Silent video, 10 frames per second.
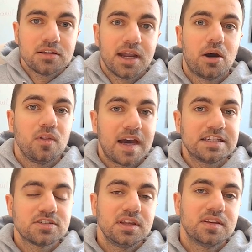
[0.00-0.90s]
Now,
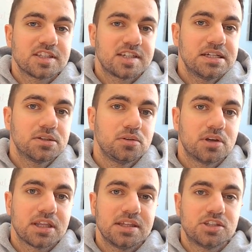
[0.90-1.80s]
lastly, let's take a
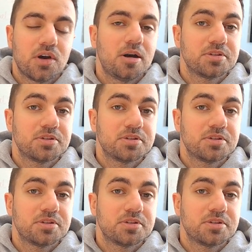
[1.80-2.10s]
look at the top